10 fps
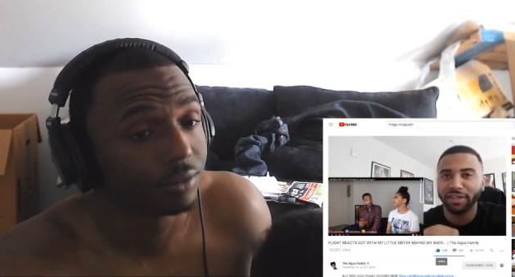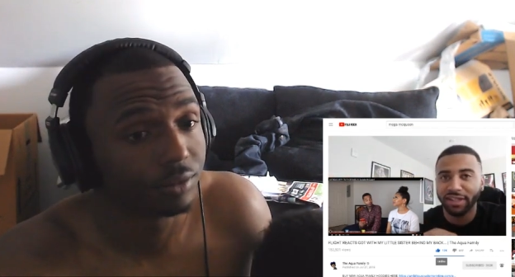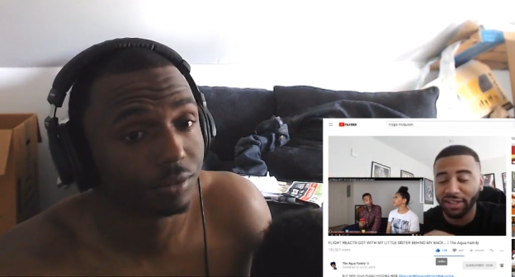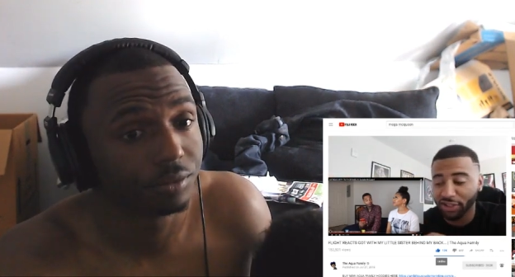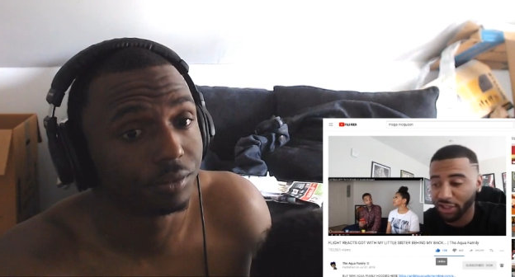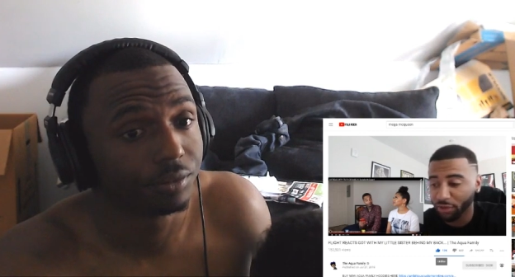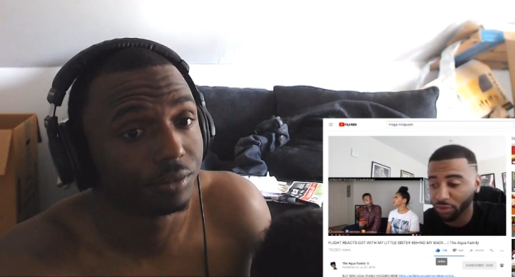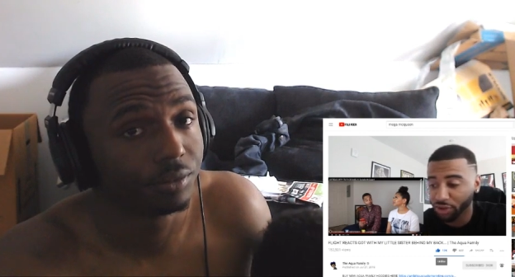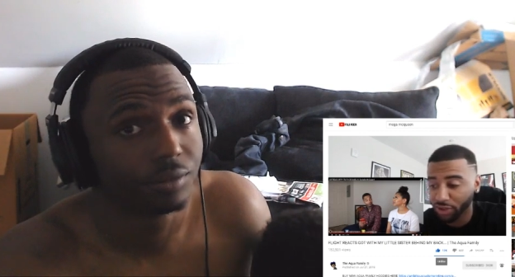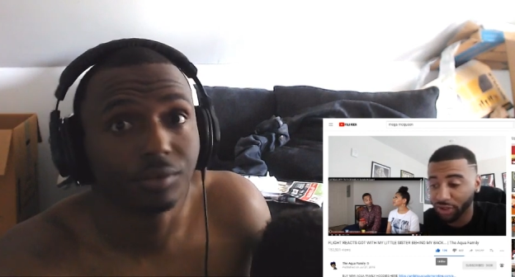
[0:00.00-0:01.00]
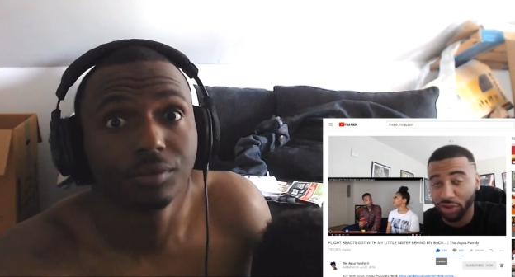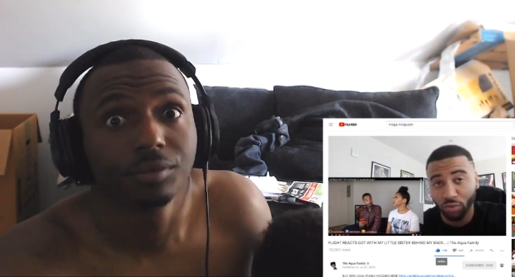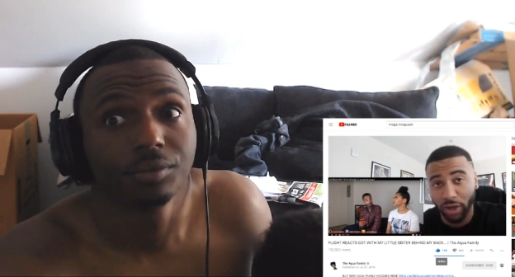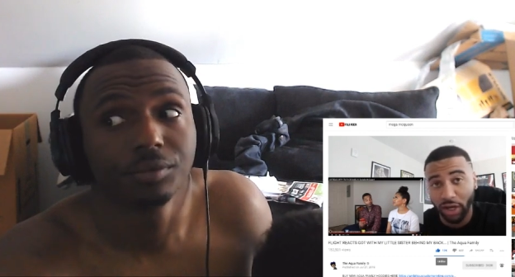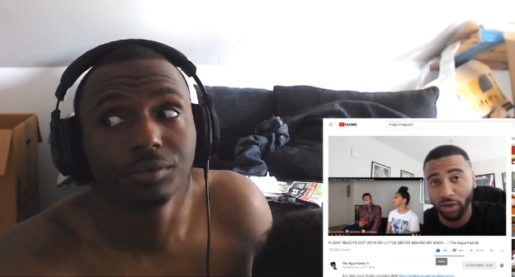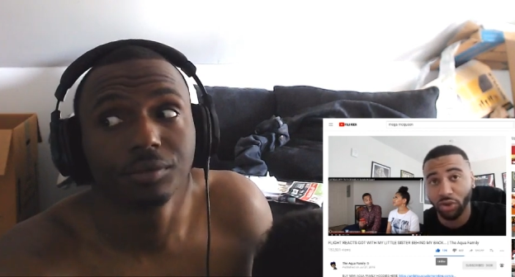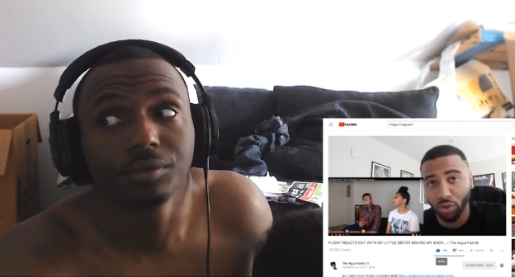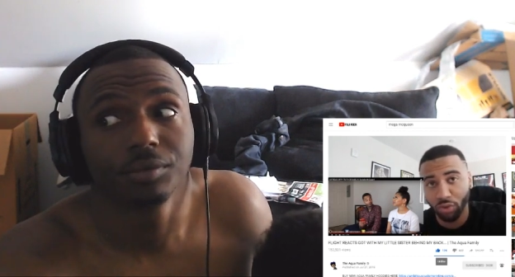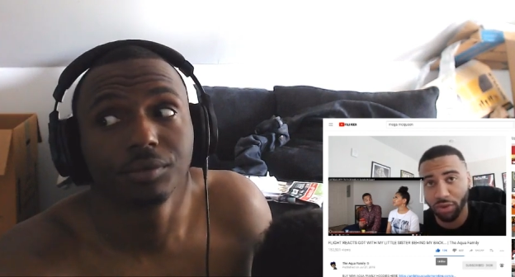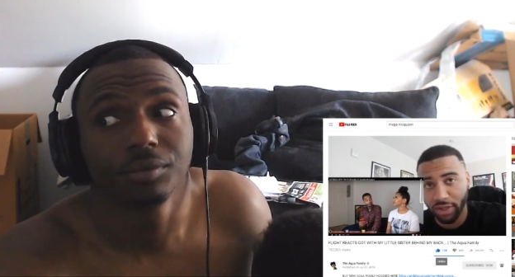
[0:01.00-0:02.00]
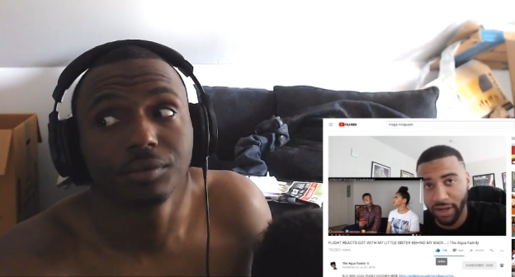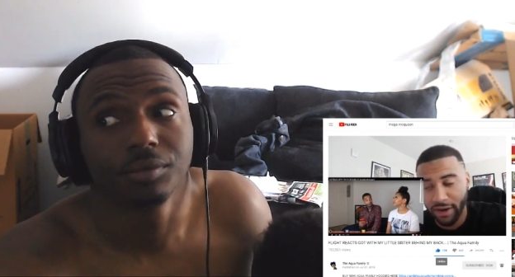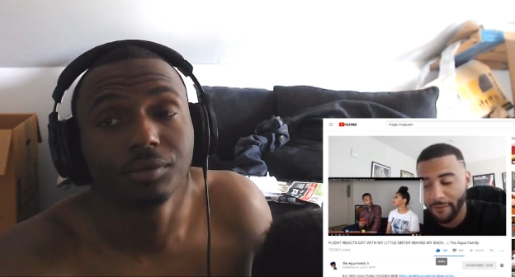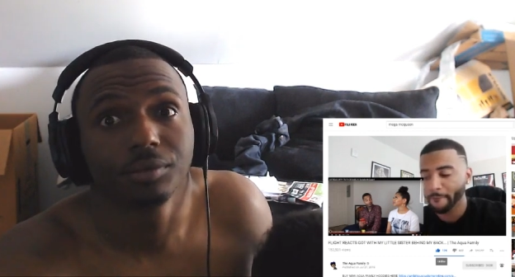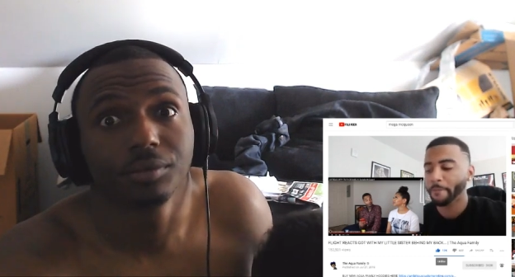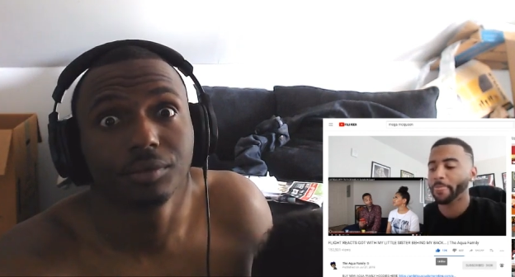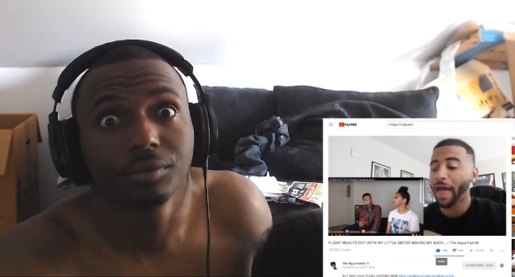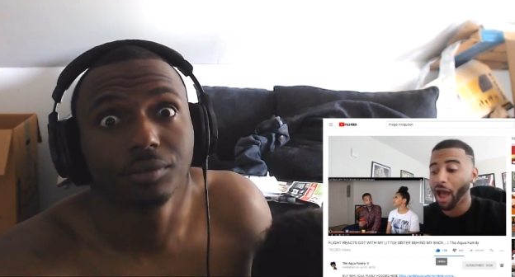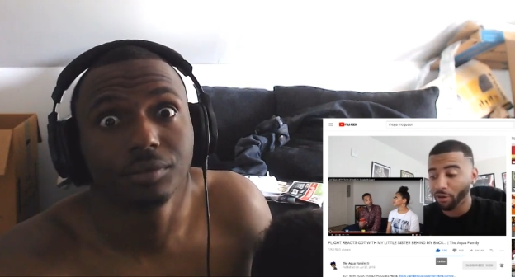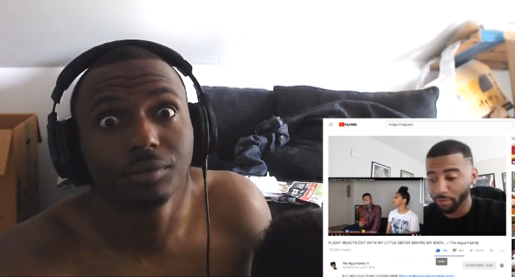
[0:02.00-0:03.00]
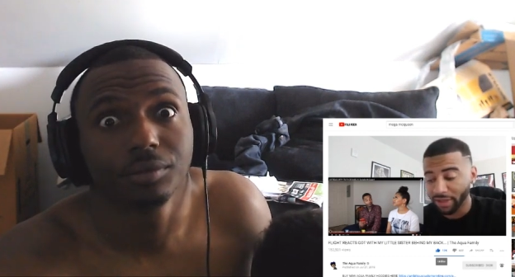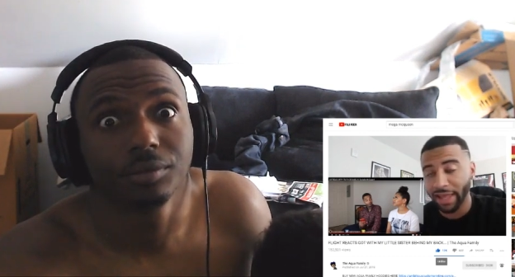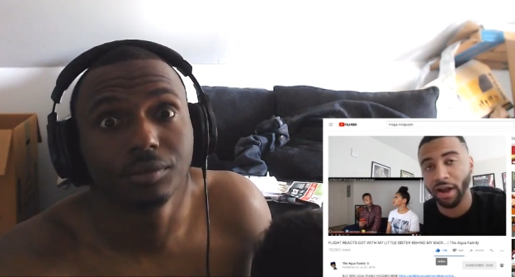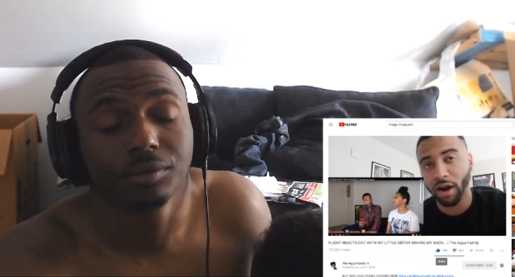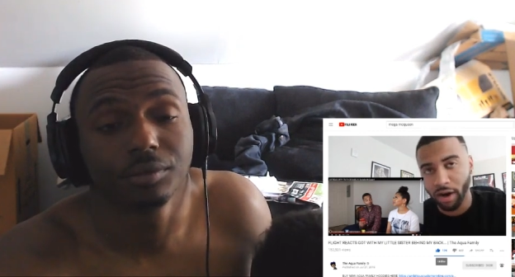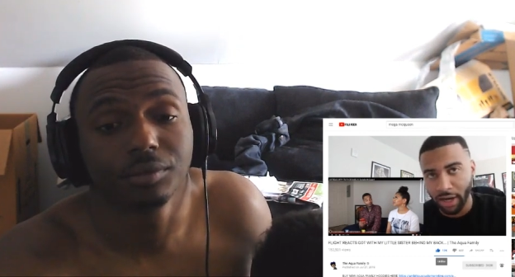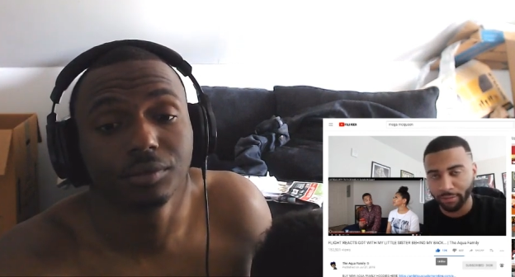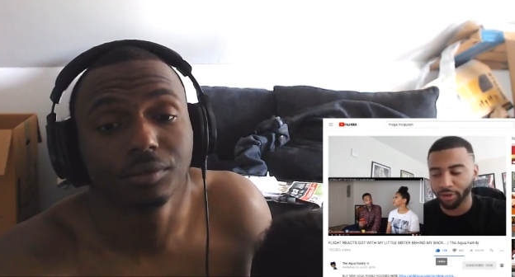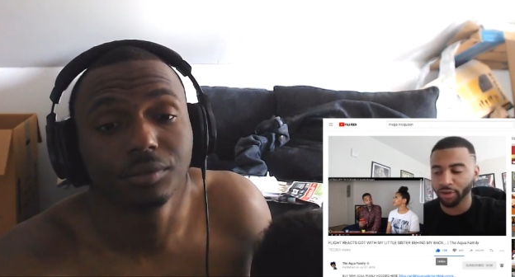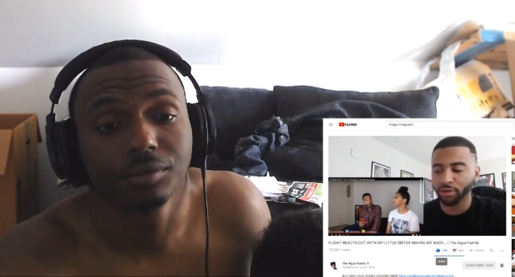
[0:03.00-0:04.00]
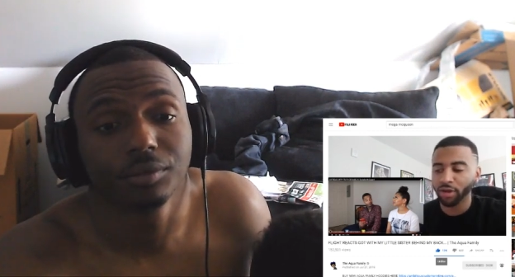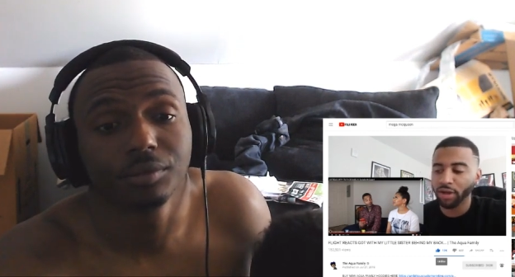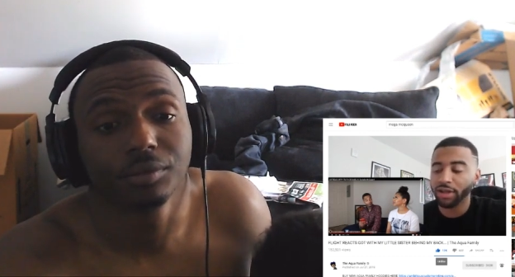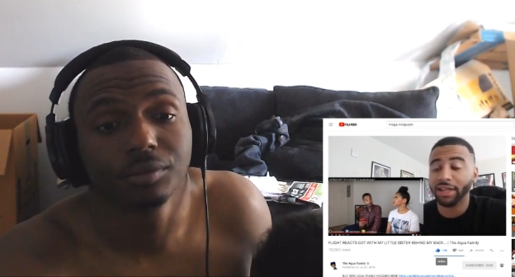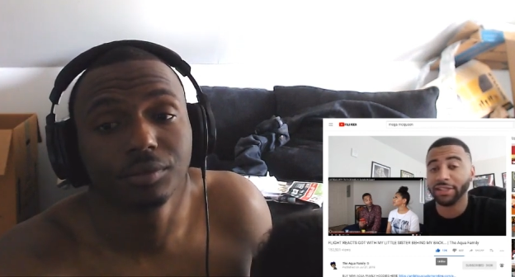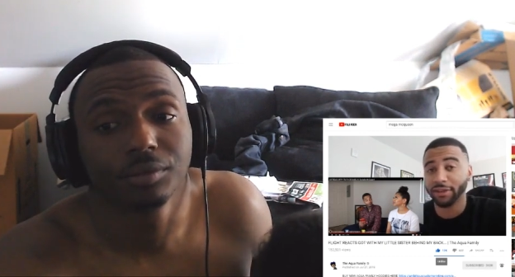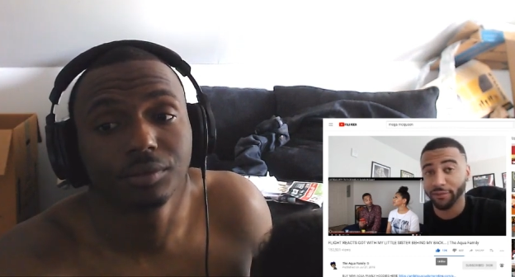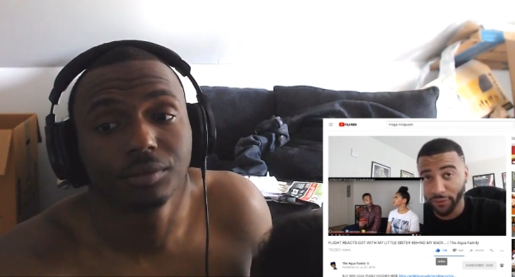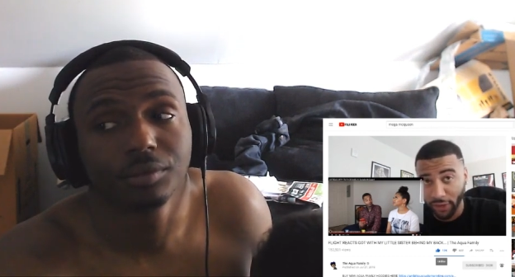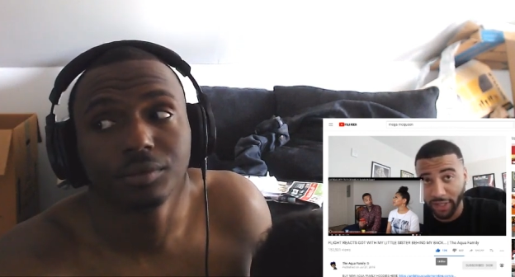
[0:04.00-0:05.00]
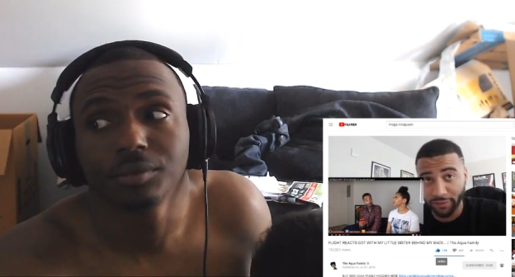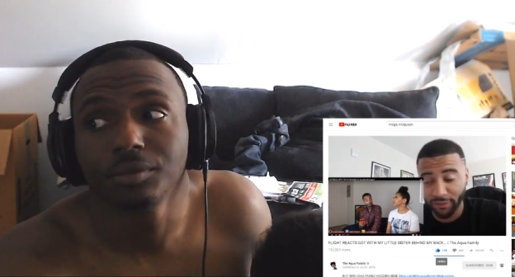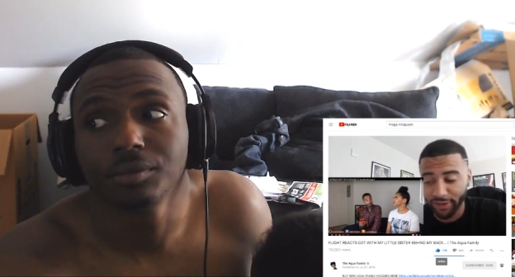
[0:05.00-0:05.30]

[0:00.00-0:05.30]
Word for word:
Speaker 1: this shit was just a regular truth or dare, I would be like, all right, bro it's a fucking